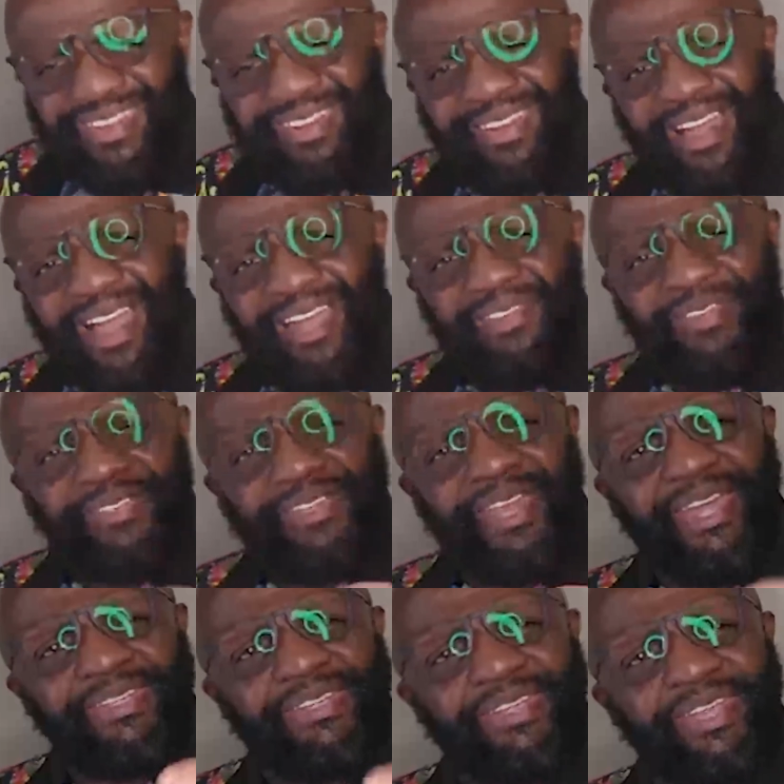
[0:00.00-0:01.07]
God does
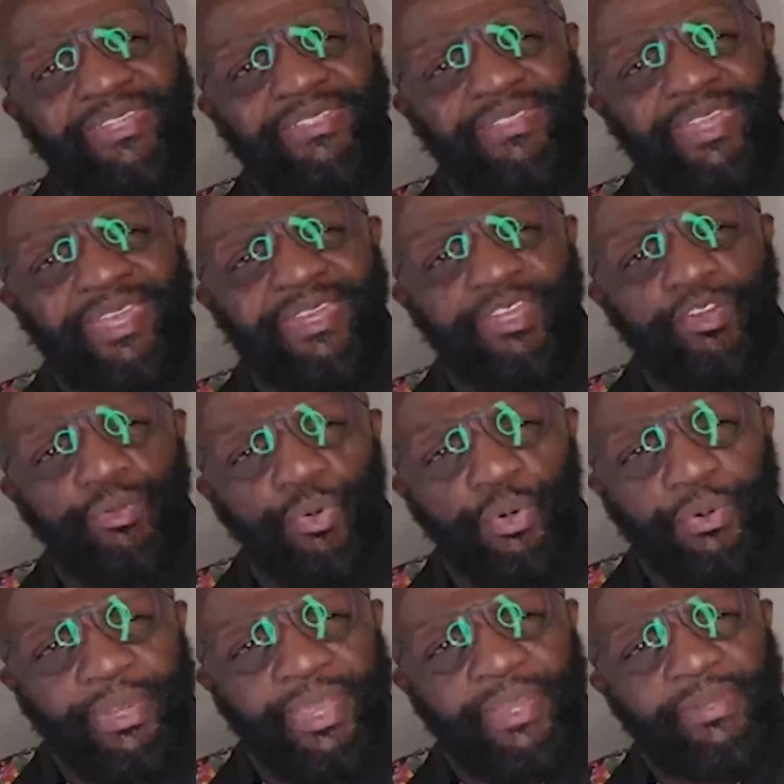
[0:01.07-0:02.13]
not get any
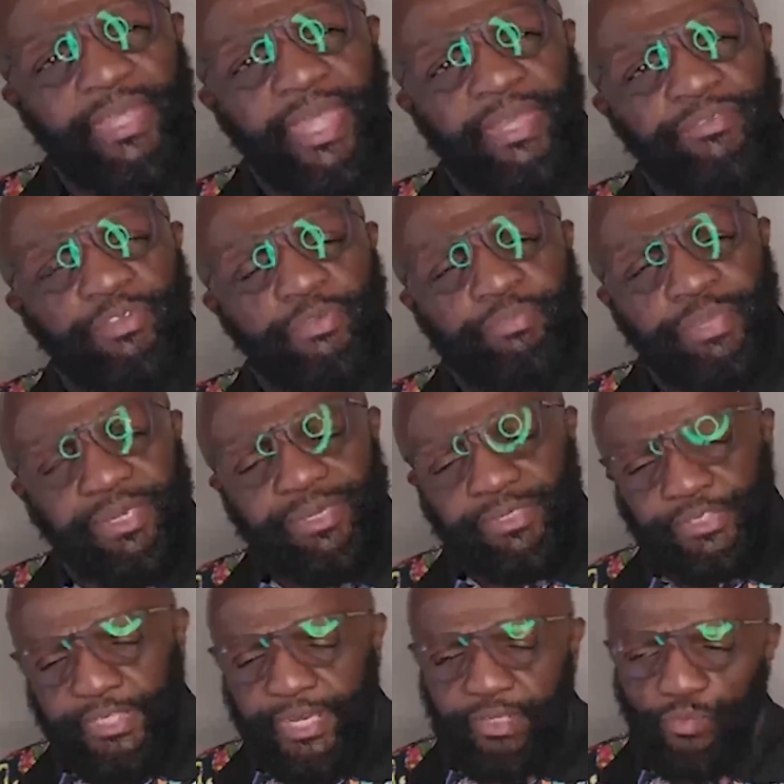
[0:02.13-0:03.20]
glory out, out, of you being
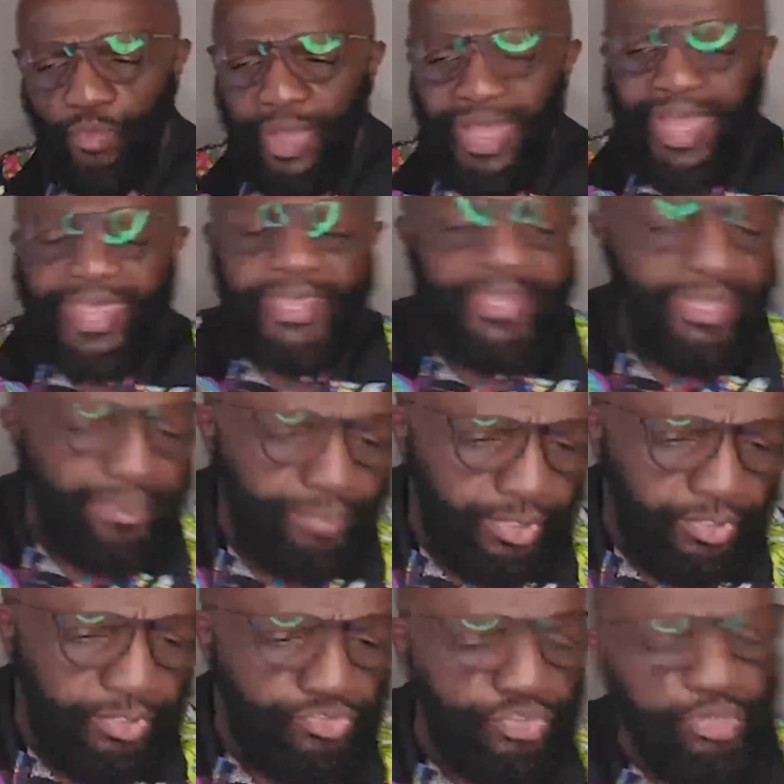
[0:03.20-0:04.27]
sick. Why?
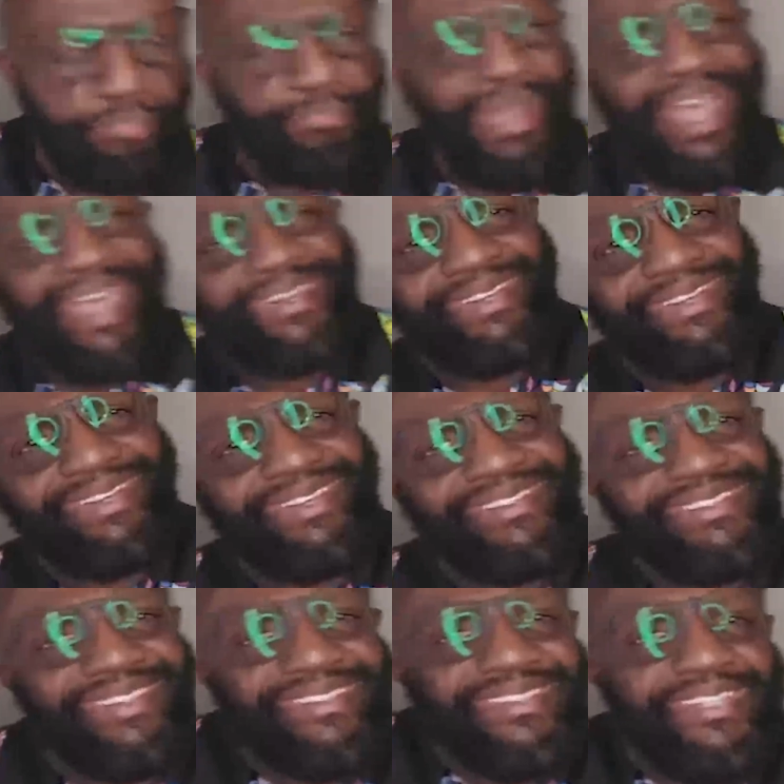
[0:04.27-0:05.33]
Because your body
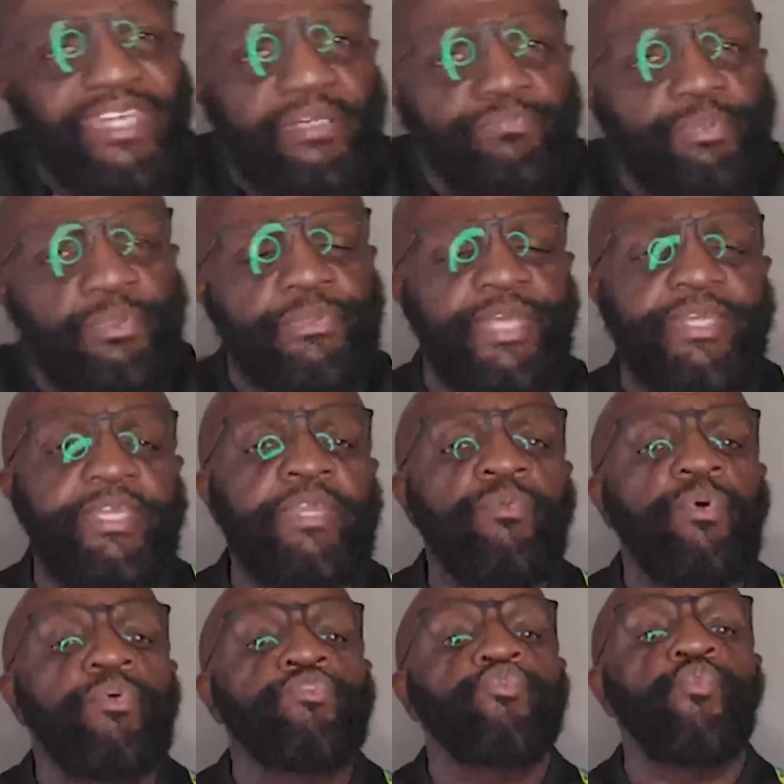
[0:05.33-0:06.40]
is the temple that he
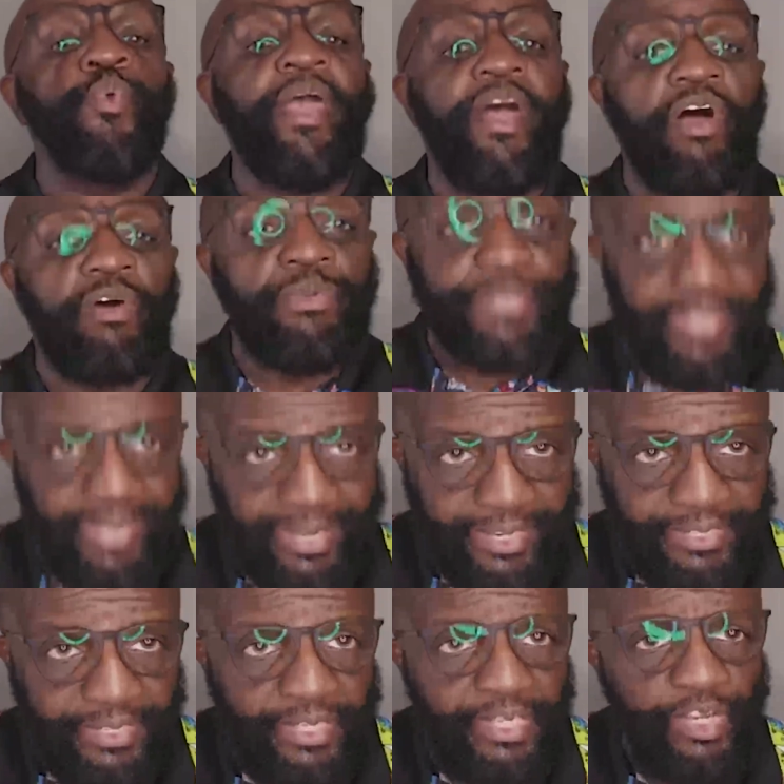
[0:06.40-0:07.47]
will dwell
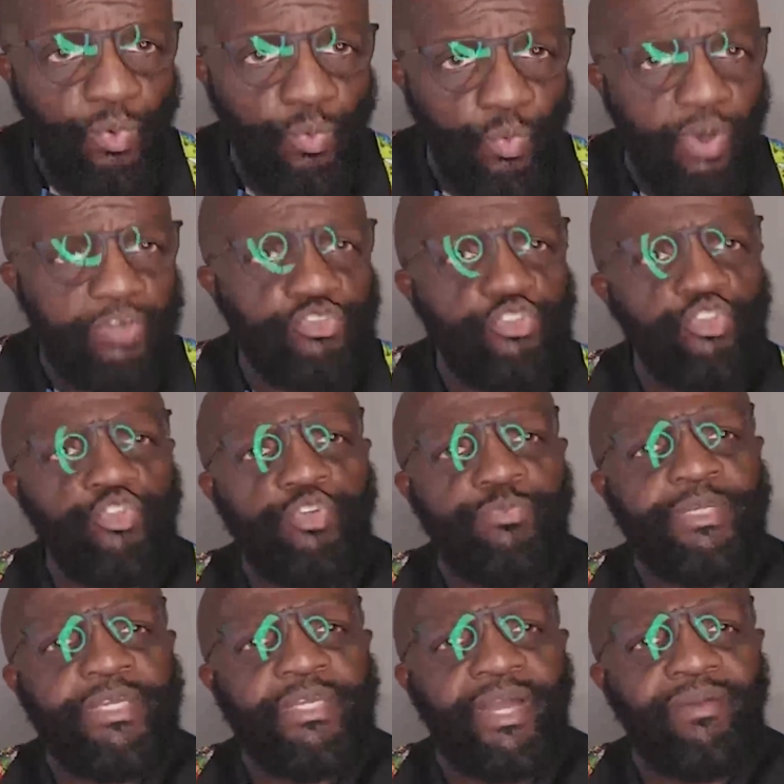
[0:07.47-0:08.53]
in once you
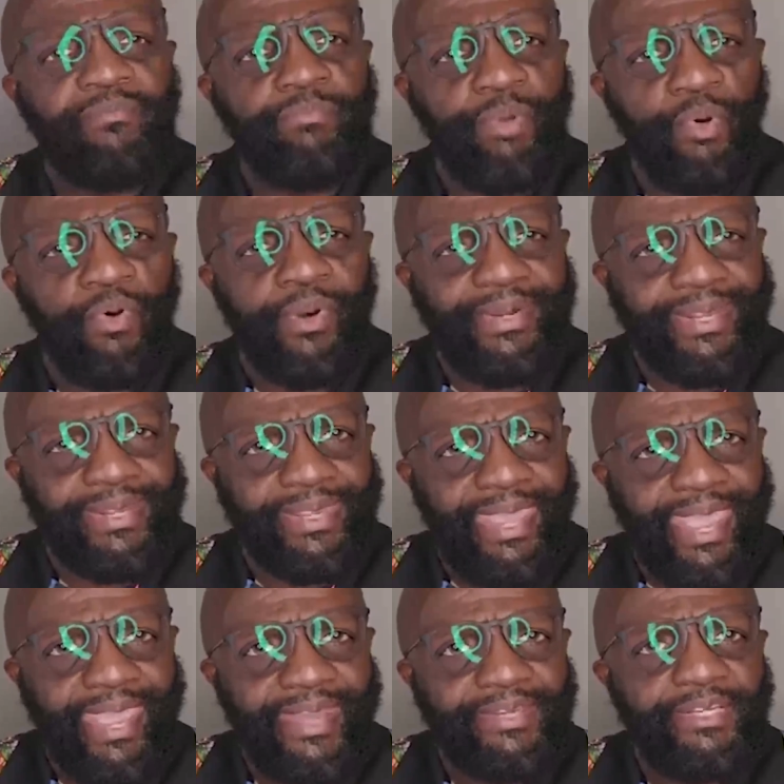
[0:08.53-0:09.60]
become born
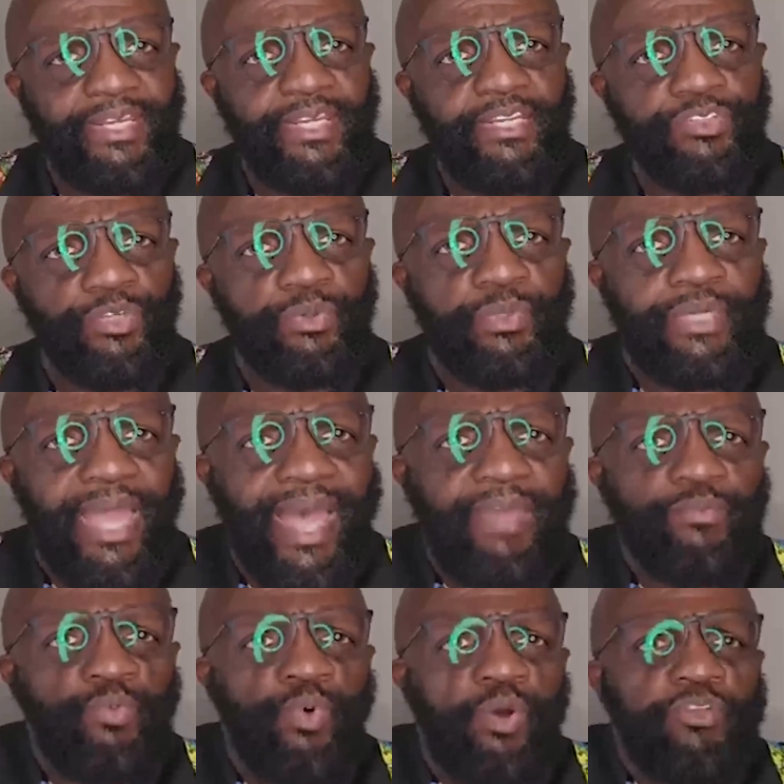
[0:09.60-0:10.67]
again. So
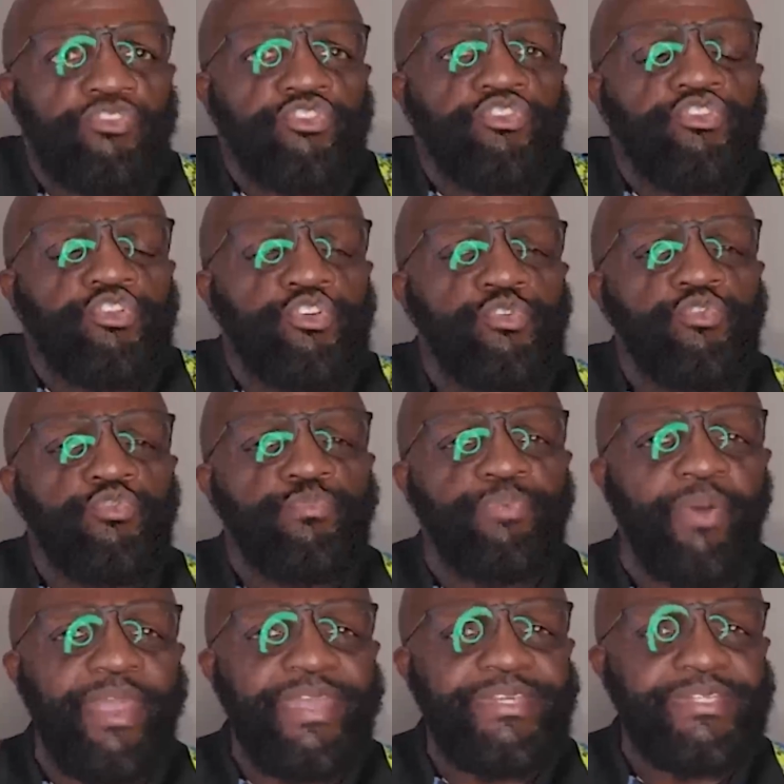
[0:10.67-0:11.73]
God wants you,
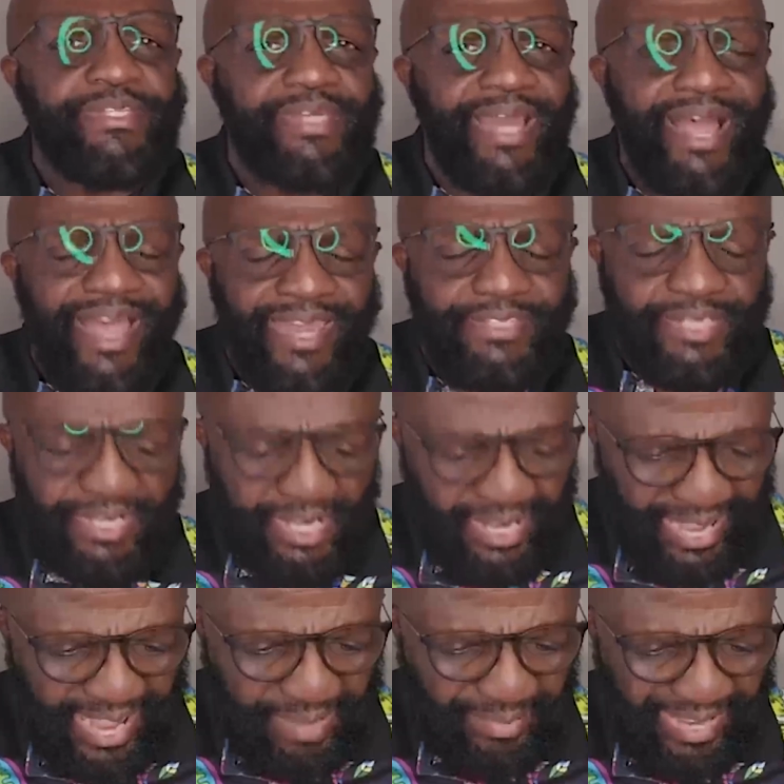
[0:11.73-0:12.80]
praise God,
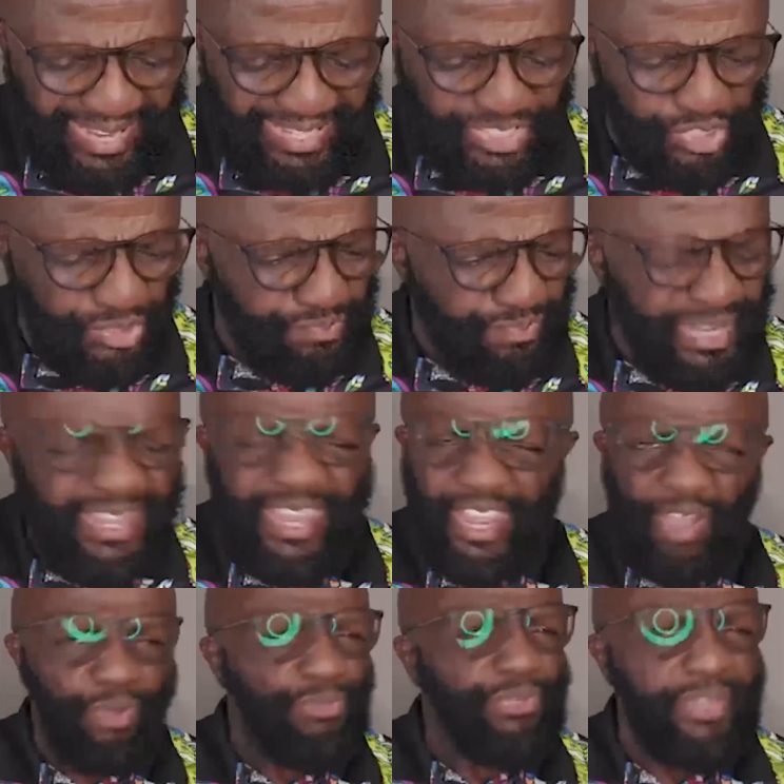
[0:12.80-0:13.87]
amen, to be
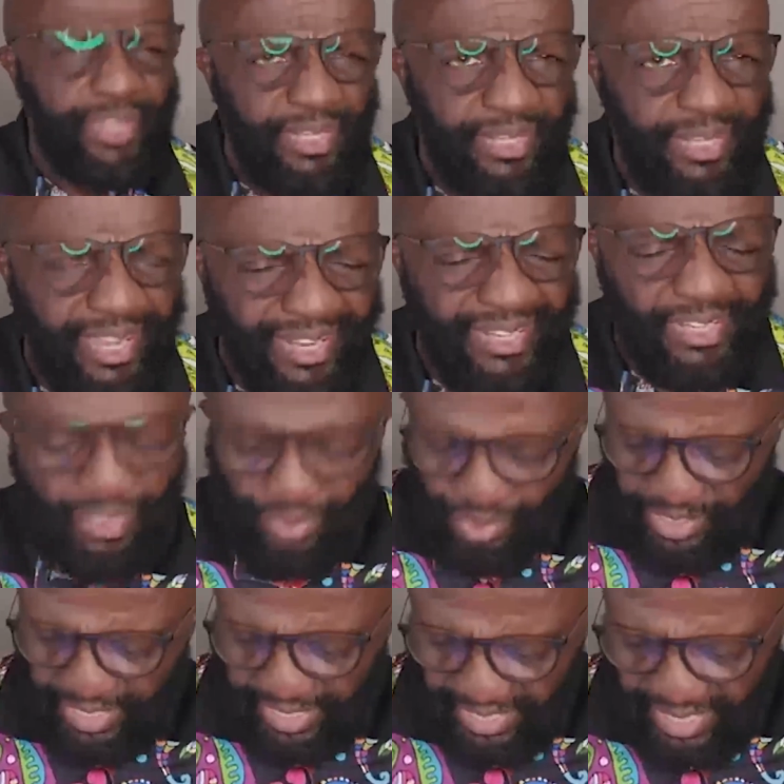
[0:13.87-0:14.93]
healthy.
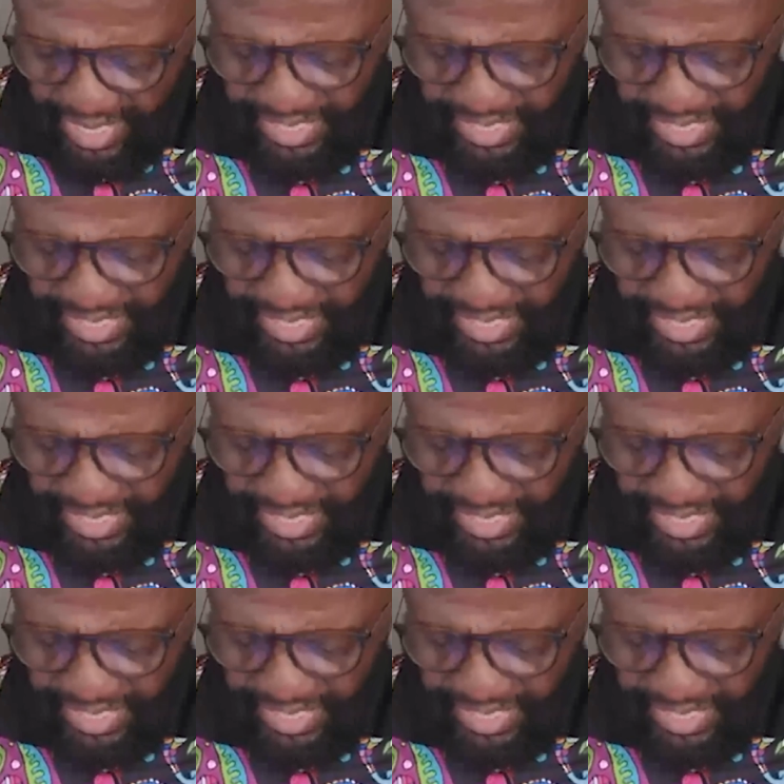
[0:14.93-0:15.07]
Hallelujah.